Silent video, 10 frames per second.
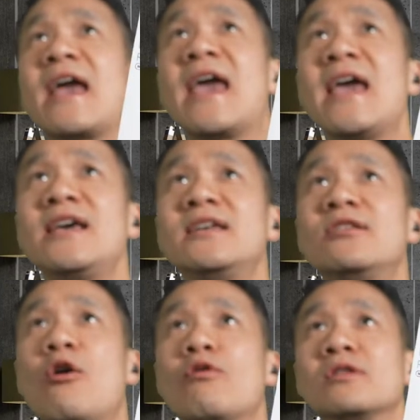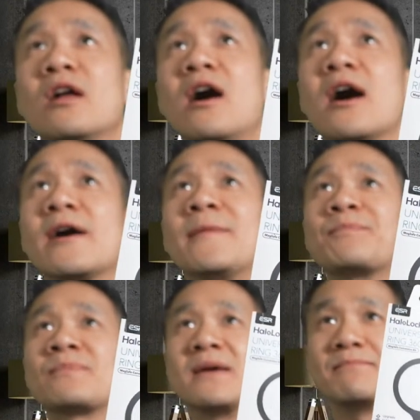Halo Lock
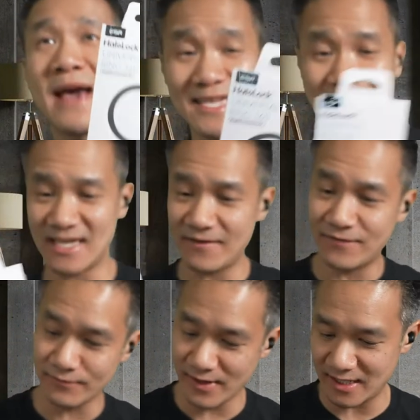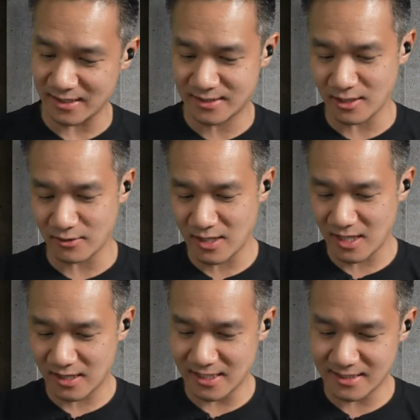MagSafe ring. So
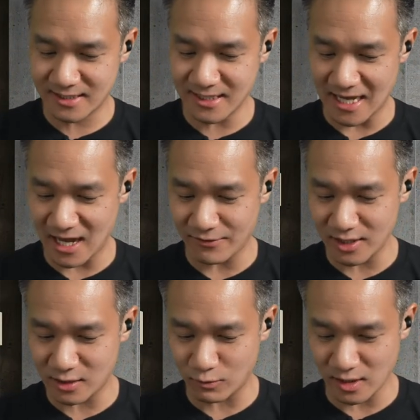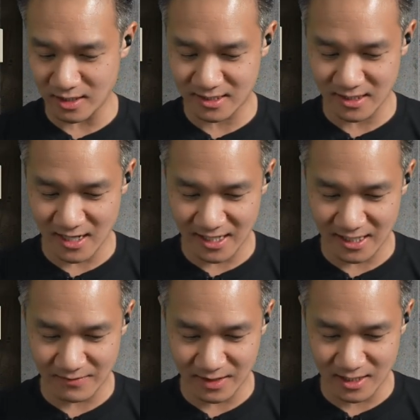let's see how this works. All right,
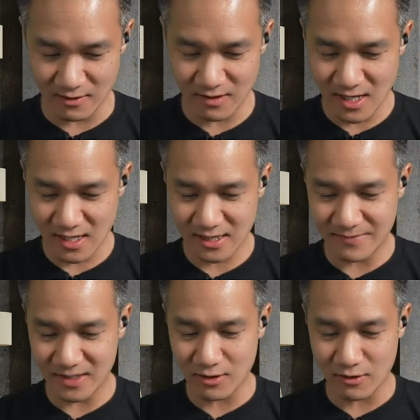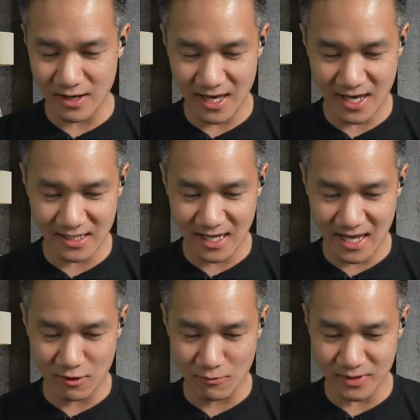here we go. Let me go ahead
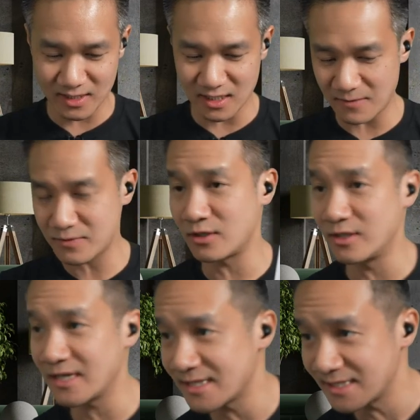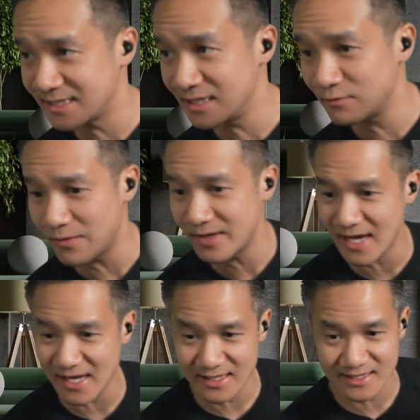and open this up so you guys can see what we
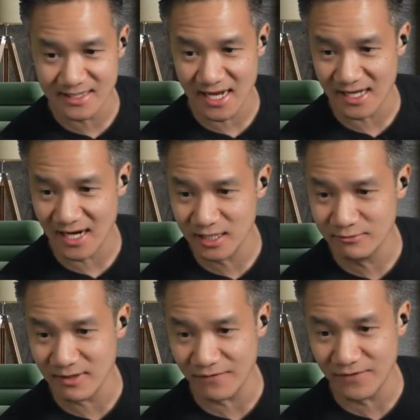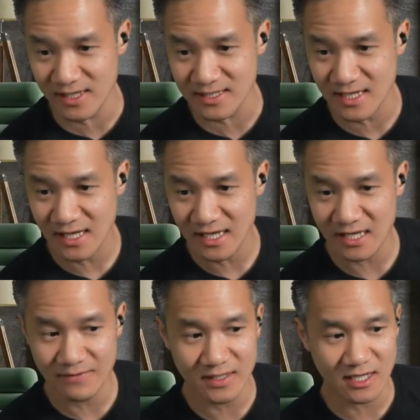got inside. Are you ready for this?
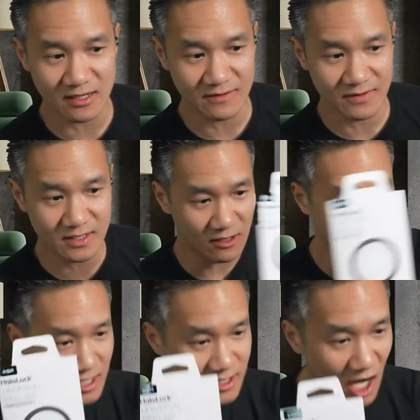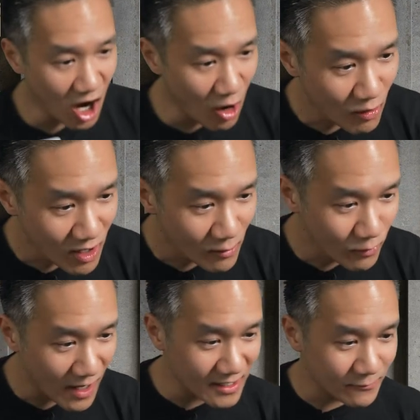Here we go. Here we go. Yo,
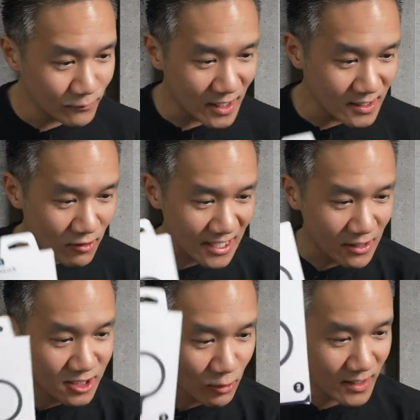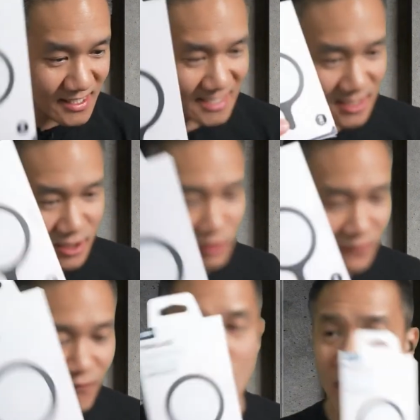what what okay, so what is this
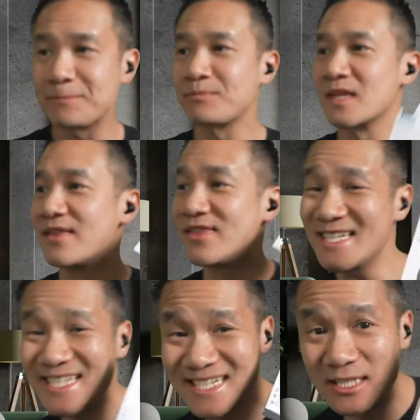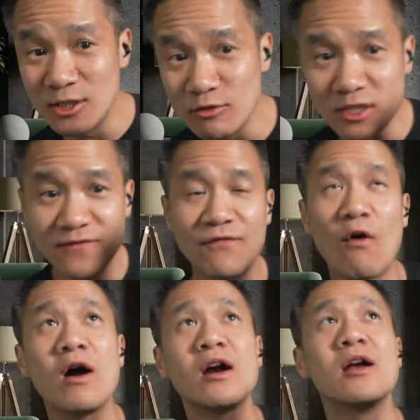used for? This is used
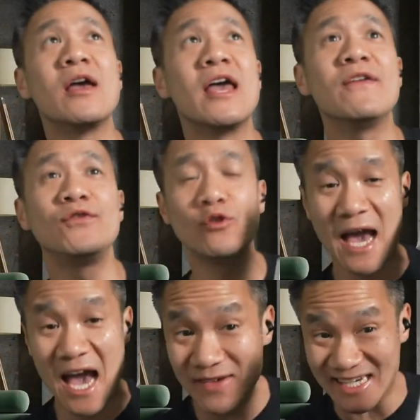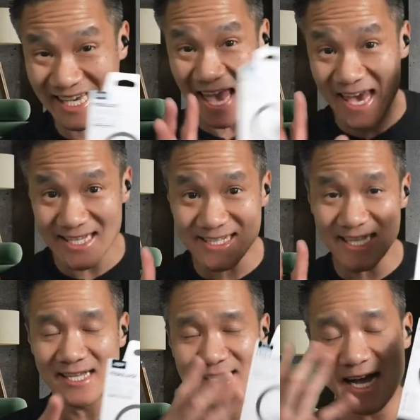for if you have a case
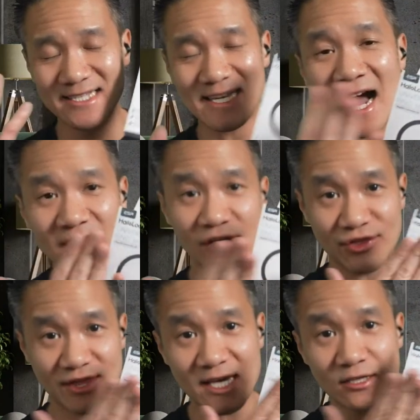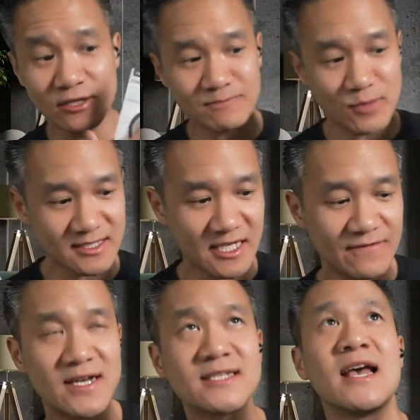that's kind of thick cookbook
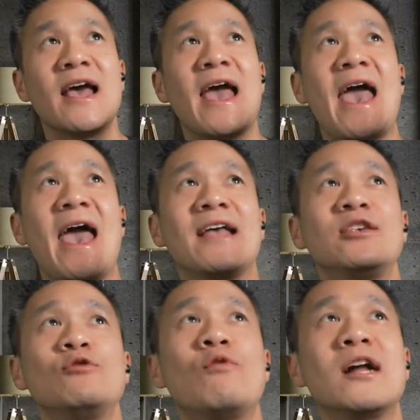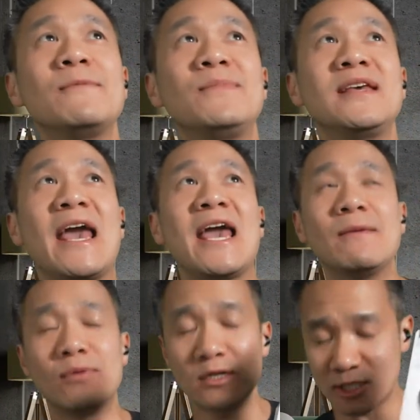divas and you want to be
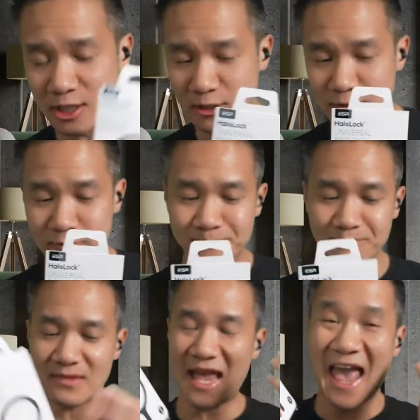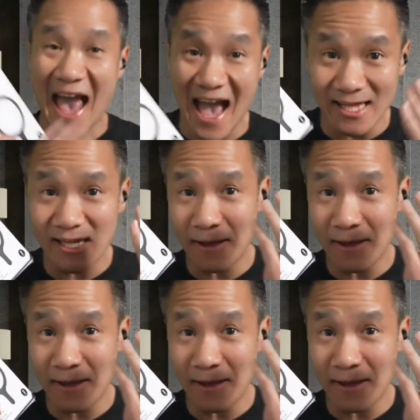able to add